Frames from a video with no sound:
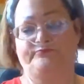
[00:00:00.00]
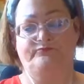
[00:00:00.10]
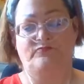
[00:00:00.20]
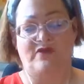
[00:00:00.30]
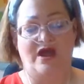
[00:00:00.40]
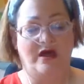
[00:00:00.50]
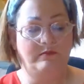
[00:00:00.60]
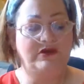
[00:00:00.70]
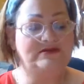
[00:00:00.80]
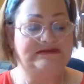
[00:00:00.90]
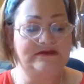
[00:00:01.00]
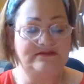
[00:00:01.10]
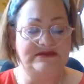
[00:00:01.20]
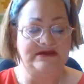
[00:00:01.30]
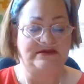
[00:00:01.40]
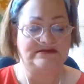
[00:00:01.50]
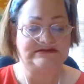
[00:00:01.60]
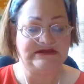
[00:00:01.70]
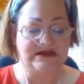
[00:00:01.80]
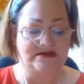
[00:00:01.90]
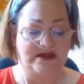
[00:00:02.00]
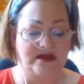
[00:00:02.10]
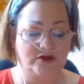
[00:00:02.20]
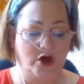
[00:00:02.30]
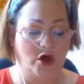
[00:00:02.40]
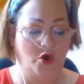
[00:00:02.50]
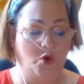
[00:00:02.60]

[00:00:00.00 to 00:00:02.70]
I'm using the Skin & Co.